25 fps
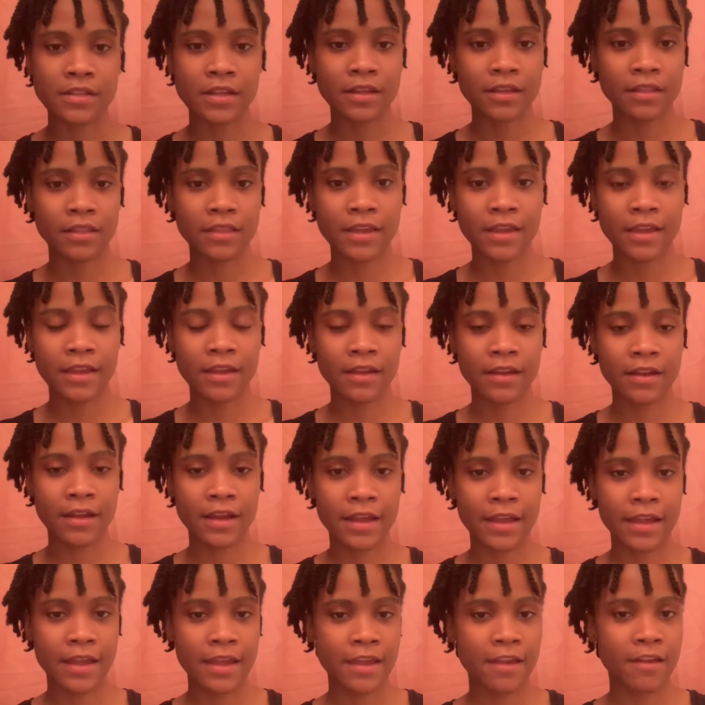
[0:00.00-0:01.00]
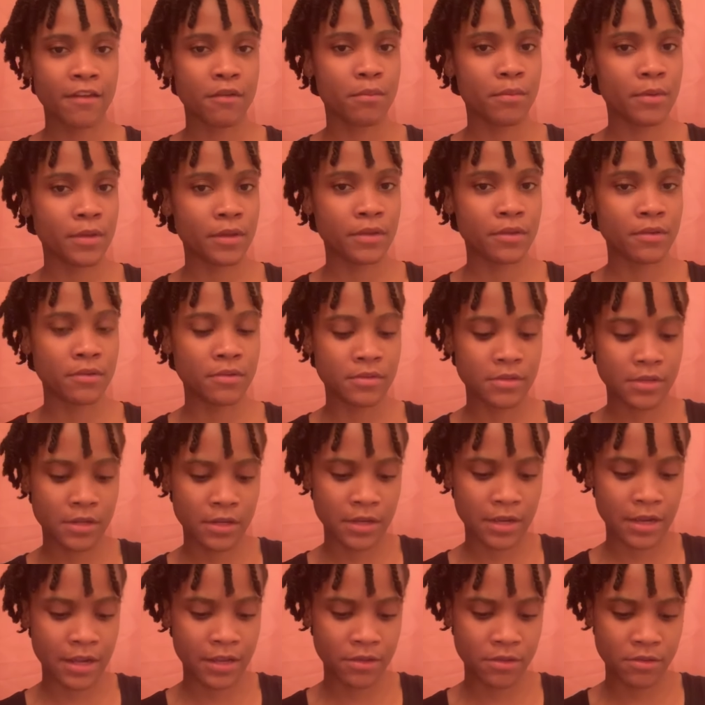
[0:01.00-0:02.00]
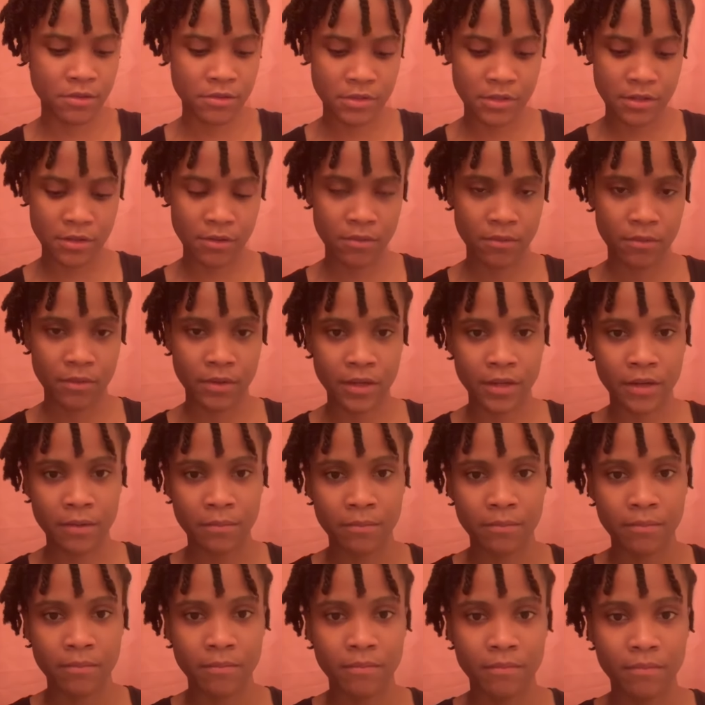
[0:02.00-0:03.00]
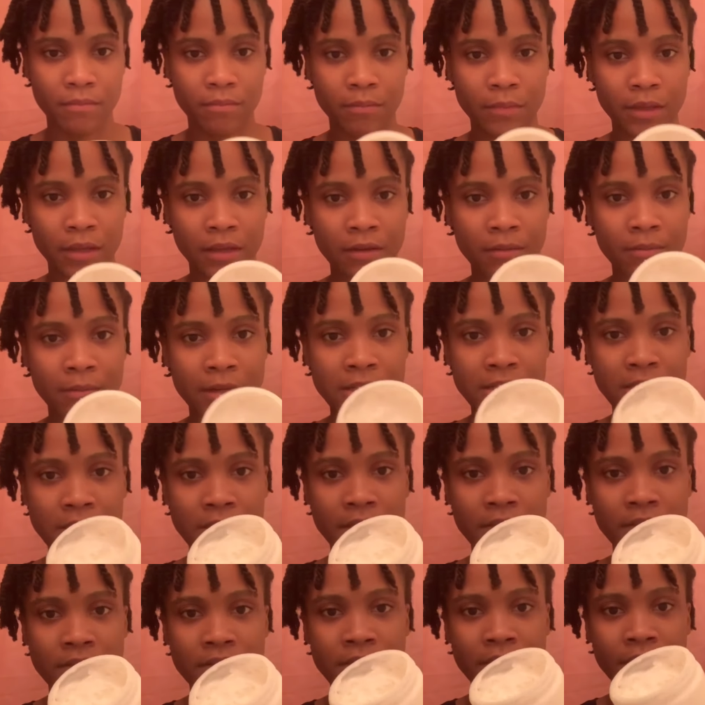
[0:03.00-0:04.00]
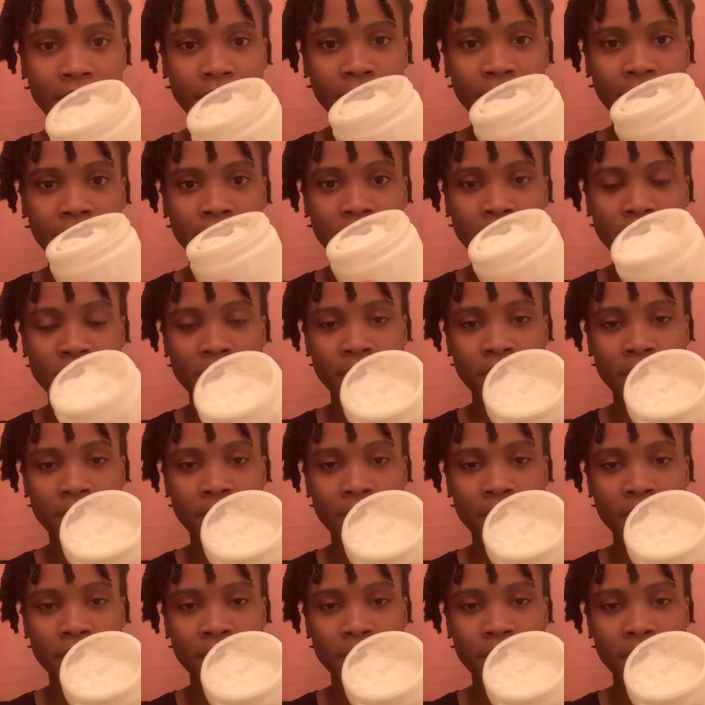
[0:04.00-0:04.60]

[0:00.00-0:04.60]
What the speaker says: like that. I have been using it. I used it on me and my son's hair. They do